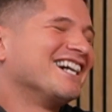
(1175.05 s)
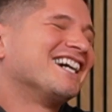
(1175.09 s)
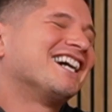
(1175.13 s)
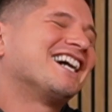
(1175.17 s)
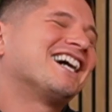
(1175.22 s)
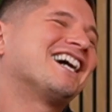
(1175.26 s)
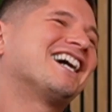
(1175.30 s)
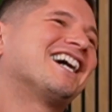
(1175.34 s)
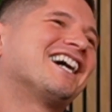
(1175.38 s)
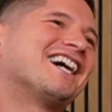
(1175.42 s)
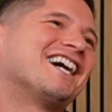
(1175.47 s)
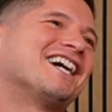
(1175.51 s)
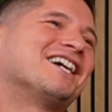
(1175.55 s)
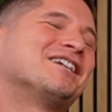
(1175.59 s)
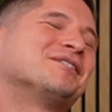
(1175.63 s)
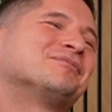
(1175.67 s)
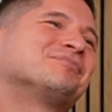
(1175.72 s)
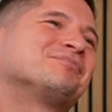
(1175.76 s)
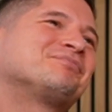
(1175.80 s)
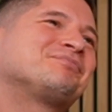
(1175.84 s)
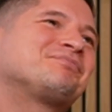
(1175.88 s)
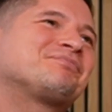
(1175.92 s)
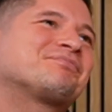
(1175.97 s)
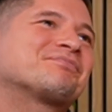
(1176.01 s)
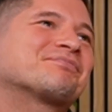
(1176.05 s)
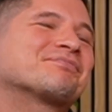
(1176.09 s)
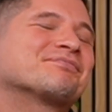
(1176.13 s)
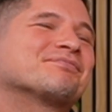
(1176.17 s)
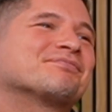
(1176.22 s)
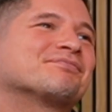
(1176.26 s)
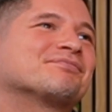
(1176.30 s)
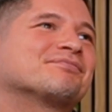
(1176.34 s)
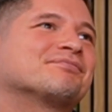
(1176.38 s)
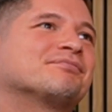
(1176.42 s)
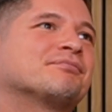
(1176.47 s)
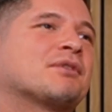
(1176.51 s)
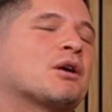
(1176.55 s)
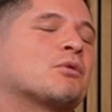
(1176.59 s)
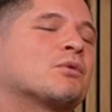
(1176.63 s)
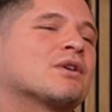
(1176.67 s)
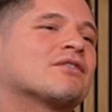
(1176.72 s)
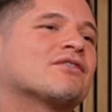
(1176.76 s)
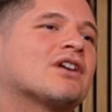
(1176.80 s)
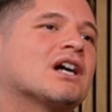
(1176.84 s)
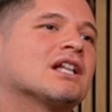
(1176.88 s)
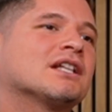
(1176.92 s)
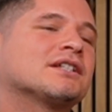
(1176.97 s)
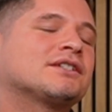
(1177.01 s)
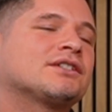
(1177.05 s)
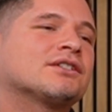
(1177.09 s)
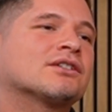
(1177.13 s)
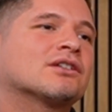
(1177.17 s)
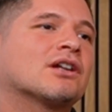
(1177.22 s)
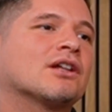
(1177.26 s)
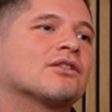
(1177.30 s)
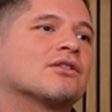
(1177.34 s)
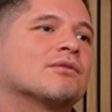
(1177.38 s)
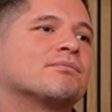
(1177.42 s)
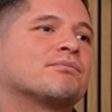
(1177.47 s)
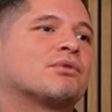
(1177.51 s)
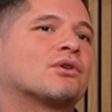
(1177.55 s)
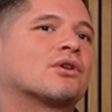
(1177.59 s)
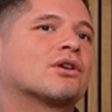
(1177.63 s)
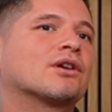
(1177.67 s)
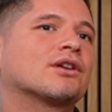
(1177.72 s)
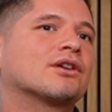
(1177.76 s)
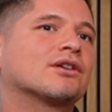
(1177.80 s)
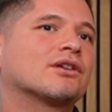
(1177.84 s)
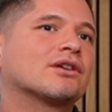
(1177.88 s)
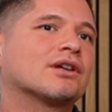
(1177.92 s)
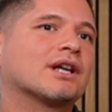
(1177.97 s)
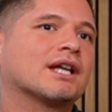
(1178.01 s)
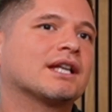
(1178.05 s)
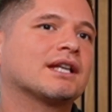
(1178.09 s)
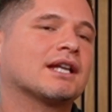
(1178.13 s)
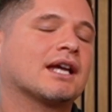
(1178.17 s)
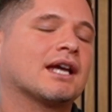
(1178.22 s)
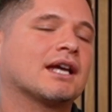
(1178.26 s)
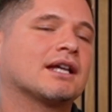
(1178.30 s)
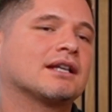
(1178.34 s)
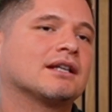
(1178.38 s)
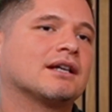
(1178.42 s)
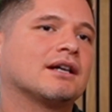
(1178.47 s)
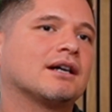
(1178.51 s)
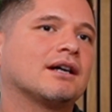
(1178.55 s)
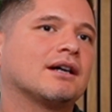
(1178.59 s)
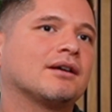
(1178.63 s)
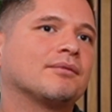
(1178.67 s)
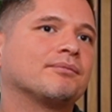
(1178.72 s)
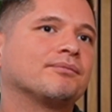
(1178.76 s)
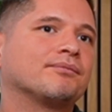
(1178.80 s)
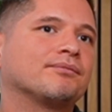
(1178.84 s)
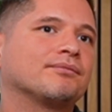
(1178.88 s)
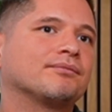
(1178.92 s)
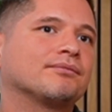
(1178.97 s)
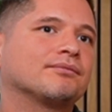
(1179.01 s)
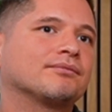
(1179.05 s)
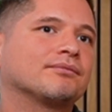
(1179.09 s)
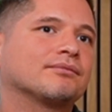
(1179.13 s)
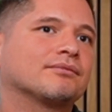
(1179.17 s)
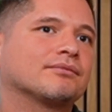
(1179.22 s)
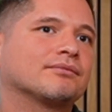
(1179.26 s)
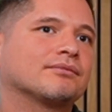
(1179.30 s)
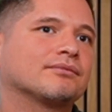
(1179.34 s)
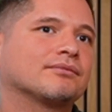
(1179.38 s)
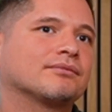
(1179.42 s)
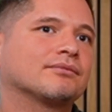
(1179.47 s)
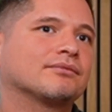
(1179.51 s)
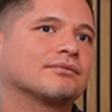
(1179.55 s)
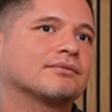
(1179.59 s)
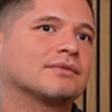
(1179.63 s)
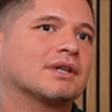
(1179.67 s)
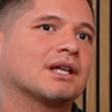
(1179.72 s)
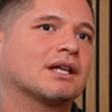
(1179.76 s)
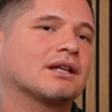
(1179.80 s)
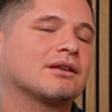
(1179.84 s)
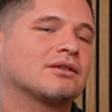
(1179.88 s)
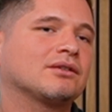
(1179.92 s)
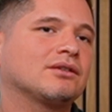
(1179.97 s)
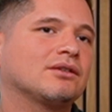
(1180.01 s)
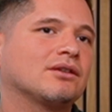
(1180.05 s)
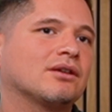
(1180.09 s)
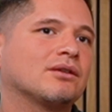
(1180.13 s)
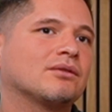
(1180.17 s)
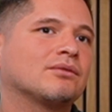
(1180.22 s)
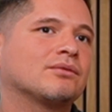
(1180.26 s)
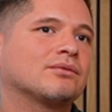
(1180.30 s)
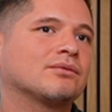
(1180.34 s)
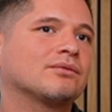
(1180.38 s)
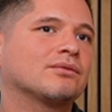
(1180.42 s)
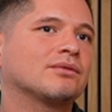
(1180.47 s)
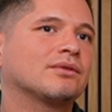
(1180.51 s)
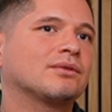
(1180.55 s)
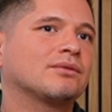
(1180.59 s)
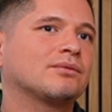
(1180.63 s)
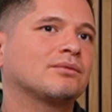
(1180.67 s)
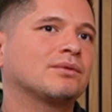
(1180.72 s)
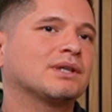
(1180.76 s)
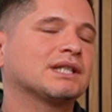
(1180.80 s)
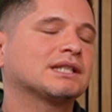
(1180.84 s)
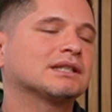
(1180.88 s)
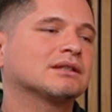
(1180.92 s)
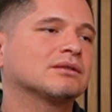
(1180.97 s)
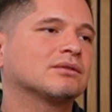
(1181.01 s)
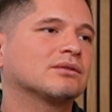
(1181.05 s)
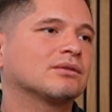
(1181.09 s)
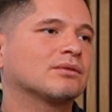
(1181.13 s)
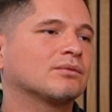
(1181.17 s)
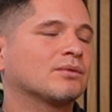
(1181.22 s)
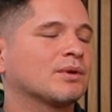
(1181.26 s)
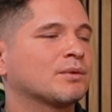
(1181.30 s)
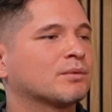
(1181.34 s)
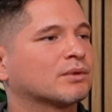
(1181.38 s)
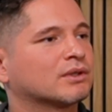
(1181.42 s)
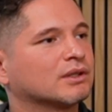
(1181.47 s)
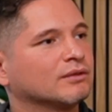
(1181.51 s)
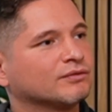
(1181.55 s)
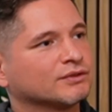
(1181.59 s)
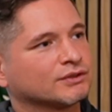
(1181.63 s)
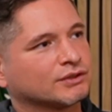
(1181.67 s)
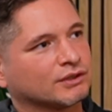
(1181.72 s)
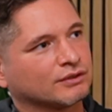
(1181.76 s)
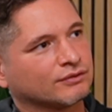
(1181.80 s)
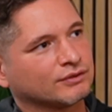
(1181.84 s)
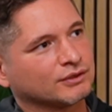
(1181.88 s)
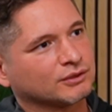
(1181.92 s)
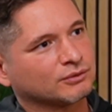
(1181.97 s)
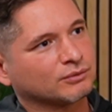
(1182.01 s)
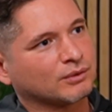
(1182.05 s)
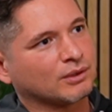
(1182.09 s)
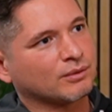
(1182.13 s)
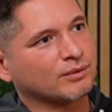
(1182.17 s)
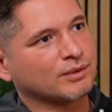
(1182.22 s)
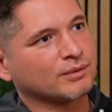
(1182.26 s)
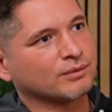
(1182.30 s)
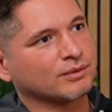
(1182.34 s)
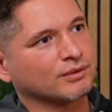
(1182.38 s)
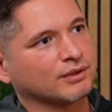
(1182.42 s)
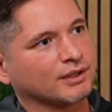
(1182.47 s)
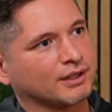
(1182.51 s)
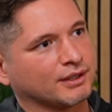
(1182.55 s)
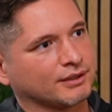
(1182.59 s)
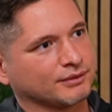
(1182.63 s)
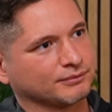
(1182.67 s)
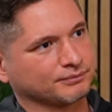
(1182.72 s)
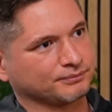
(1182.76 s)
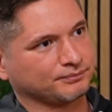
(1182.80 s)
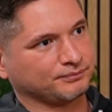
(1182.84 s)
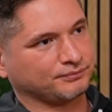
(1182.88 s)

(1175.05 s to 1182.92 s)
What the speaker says: Um, but we volunteered on the border, and we were of service while we were there.